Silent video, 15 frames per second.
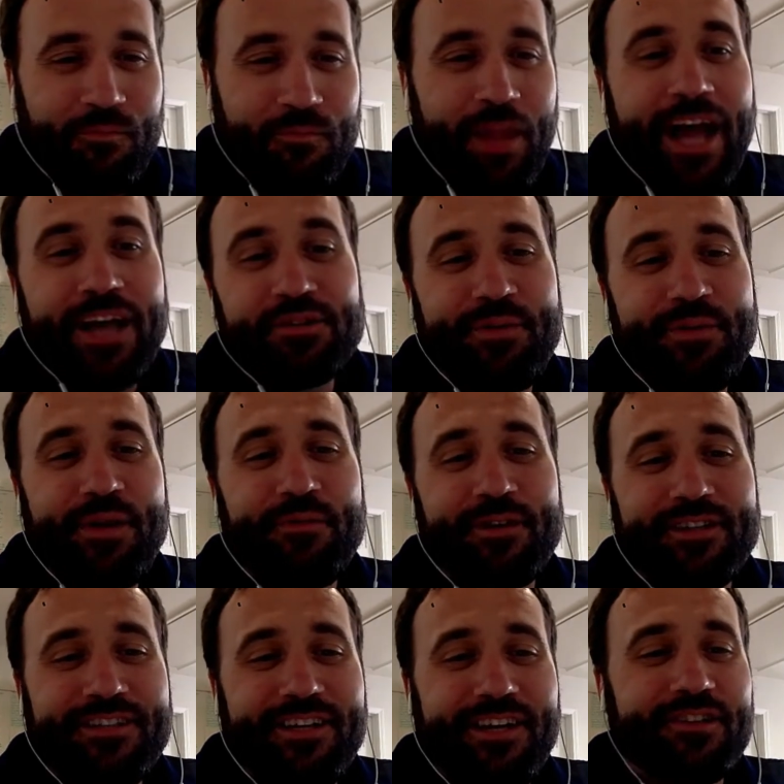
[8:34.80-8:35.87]
As people
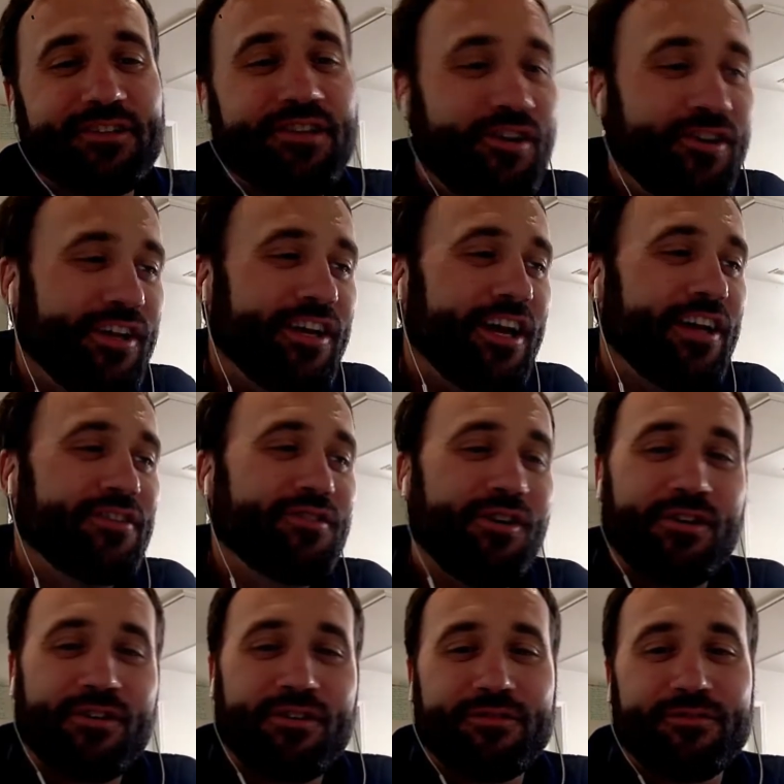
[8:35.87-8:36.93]
can tell, Tony and I
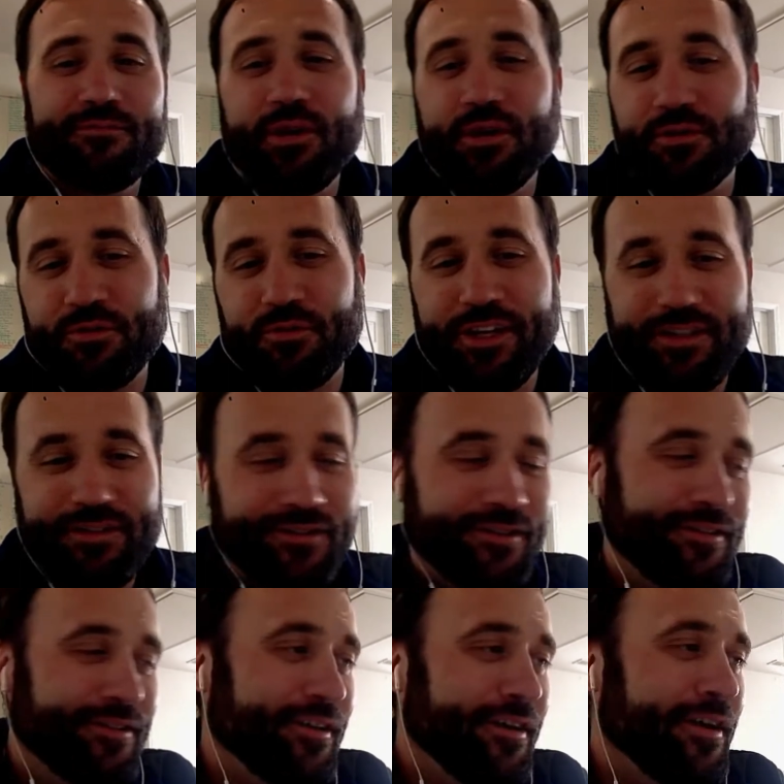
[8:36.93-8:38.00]
talk most weeks.
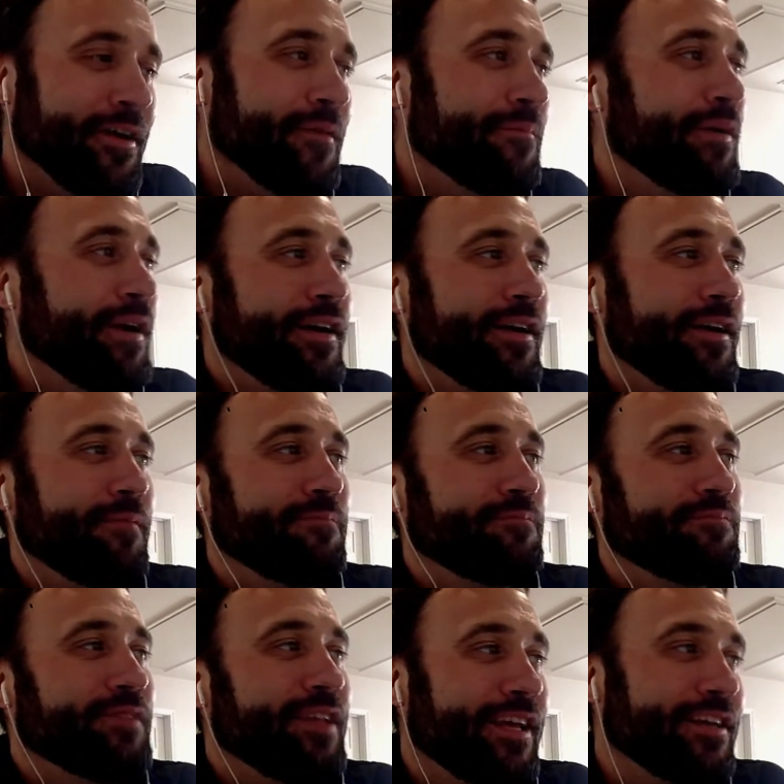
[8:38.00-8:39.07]
But
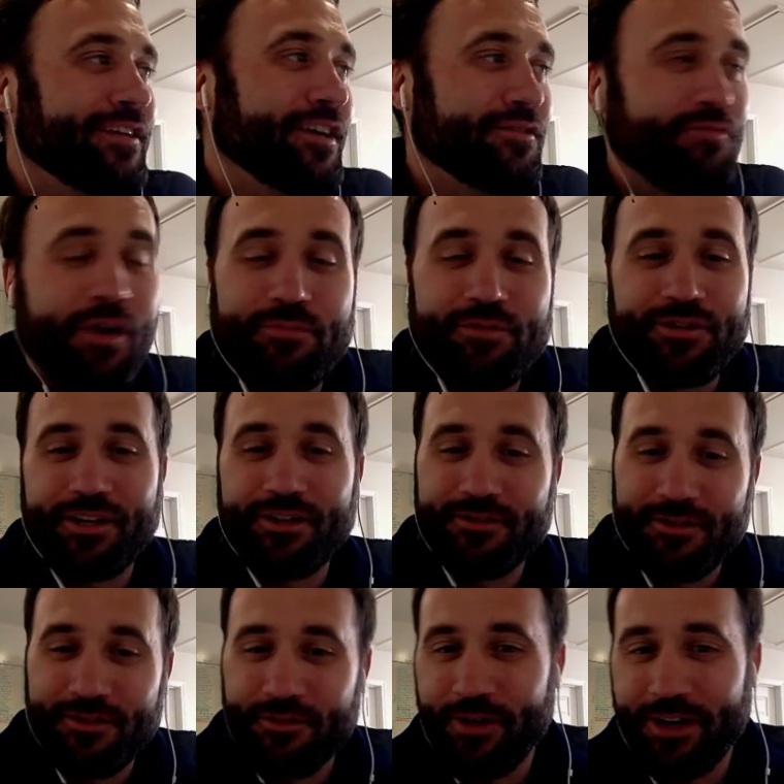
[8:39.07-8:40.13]
he does represent us
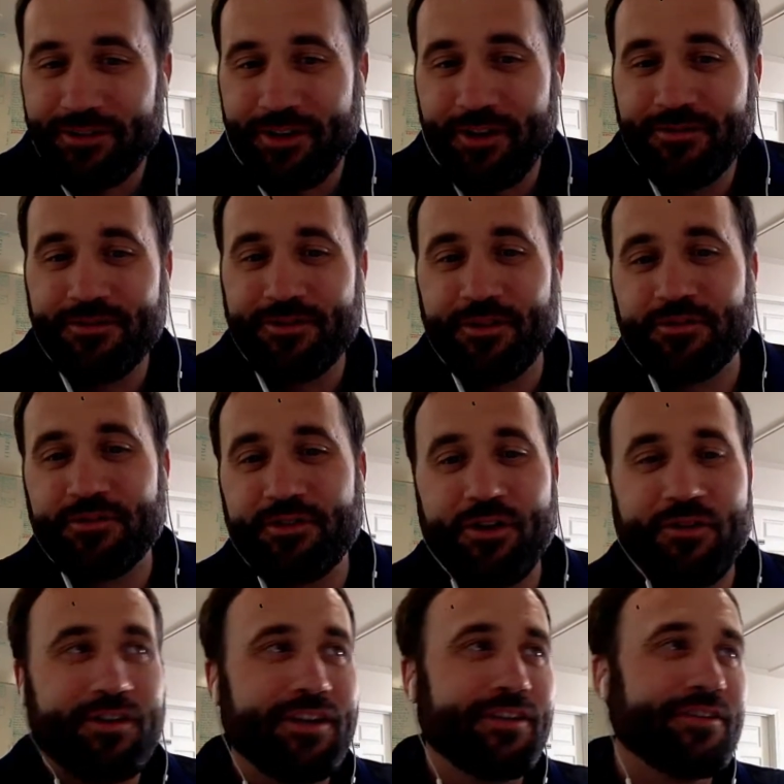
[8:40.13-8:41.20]
on the West Coast. So
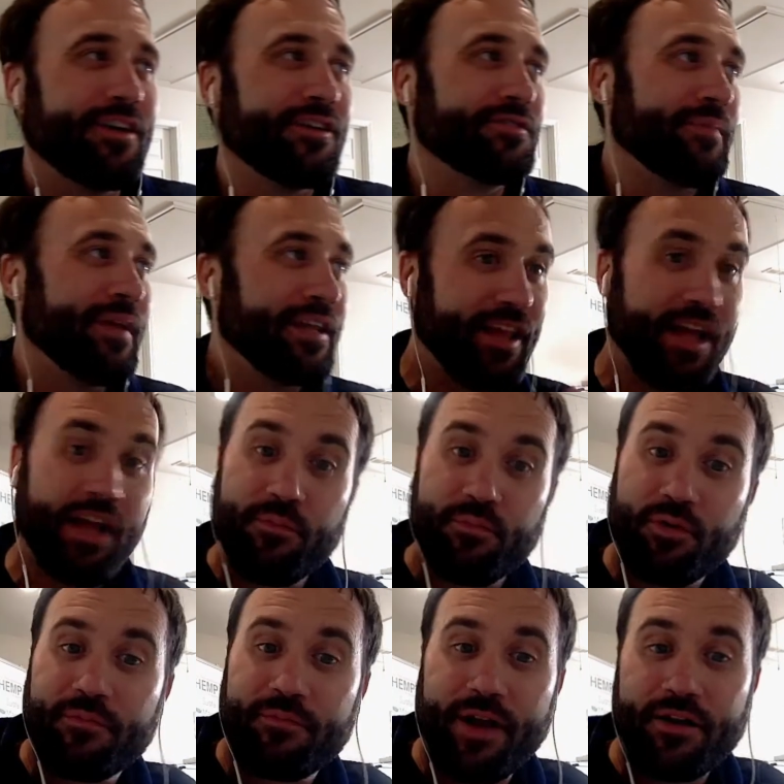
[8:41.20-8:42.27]
Tony does make the
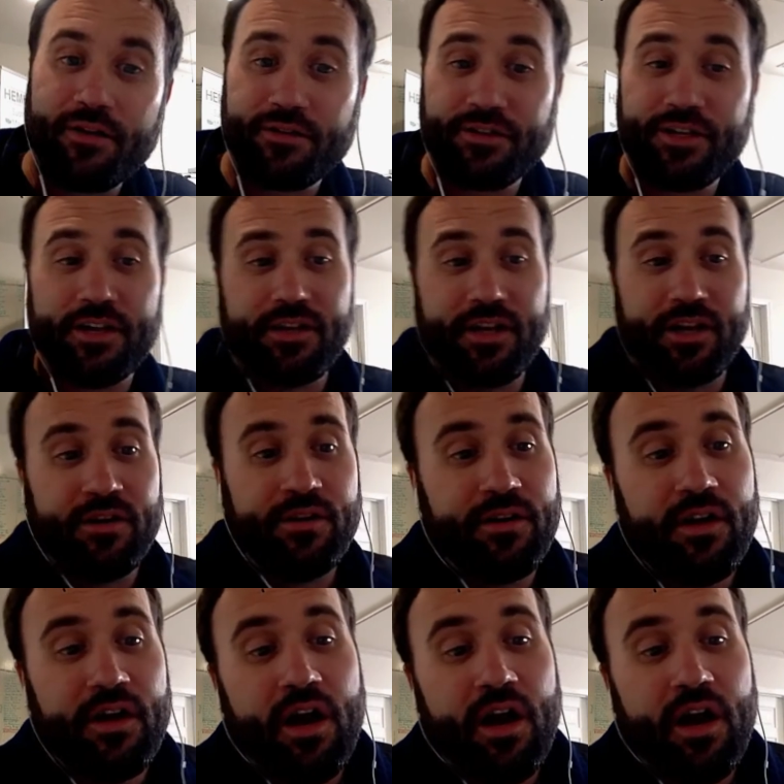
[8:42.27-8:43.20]
hempwood putters out there.